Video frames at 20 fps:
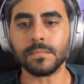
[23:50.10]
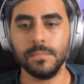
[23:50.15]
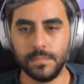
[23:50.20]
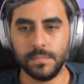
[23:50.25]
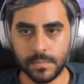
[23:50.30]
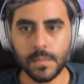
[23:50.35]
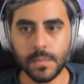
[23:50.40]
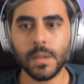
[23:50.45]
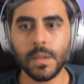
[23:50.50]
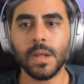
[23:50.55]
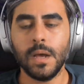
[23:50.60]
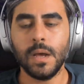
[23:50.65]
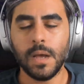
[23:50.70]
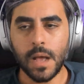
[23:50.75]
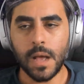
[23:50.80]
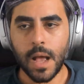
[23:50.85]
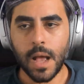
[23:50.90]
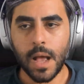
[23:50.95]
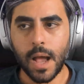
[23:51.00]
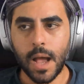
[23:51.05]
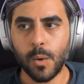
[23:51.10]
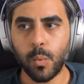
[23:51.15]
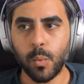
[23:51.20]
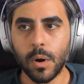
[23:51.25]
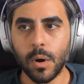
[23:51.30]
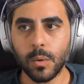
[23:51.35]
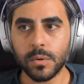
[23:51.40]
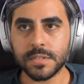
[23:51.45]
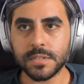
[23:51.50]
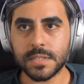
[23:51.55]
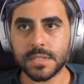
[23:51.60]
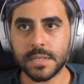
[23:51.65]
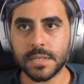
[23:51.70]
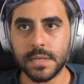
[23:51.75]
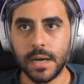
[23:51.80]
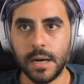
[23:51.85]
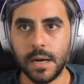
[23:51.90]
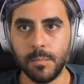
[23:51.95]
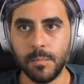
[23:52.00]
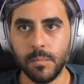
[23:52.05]
now. And what was
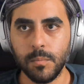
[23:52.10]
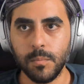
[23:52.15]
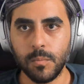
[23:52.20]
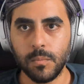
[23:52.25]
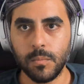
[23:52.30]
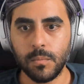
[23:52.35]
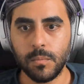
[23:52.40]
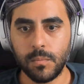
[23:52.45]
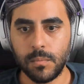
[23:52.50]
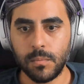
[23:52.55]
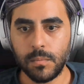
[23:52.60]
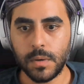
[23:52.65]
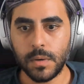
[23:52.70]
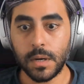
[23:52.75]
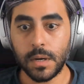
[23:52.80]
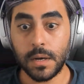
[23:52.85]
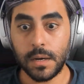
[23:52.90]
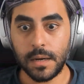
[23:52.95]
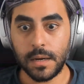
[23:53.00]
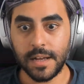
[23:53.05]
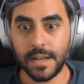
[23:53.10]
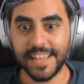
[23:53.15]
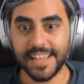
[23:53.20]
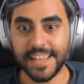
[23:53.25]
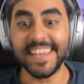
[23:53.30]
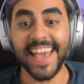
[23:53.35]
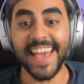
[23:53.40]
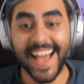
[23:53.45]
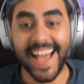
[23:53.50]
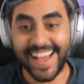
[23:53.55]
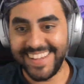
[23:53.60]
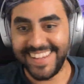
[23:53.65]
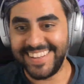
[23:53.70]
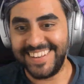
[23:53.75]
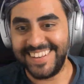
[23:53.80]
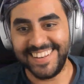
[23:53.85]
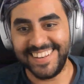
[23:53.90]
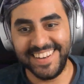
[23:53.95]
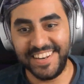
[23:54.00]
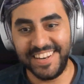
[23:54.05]
the? Um, that's a um, long-winded way of saying yeah.
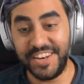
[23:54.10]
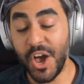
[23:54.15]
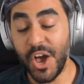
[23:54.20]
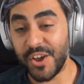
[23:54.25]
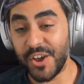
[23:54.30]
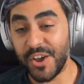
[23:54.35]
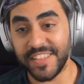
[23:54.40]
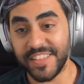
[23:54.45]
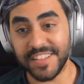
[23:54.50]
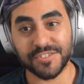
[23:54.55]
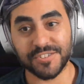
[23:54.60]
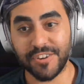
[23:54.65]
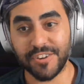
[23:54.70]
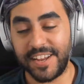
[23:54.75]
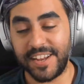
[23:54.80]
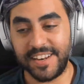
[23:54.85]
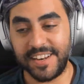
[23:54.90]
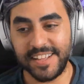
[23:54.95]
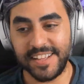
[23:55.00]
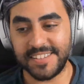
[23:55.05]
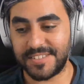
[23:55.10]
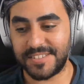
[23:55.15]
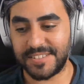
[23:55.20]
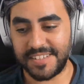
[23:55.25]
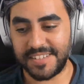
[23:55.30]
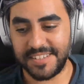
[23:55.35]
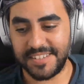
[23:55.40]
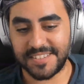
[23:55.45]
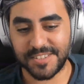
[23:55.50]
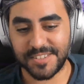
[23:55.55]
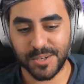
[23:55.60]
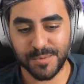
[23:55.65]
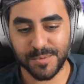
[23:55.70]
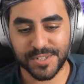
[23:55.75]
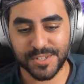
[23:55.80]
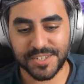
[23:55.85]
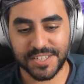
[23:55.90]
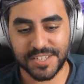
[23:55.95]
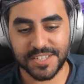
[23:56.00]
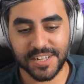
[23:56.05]
fifteen thousand. No, that's great. it's it's so
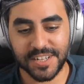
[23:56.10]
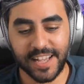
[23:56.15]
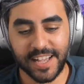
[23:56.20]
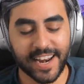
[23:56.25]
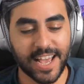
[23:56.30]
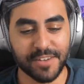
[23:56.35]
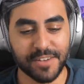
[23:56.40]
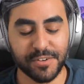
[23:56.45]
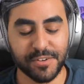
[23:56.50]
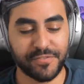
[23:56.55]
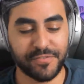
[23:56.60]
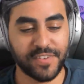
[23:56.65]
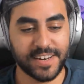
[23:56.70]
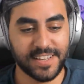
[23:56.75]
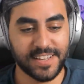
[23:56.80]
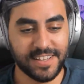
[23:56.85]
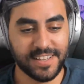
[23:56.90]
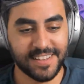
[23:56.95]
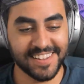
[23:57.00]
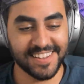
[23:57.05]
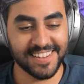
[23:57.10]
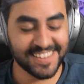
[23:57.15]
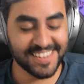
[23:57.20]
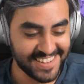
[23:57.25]
much detail, and I have a funny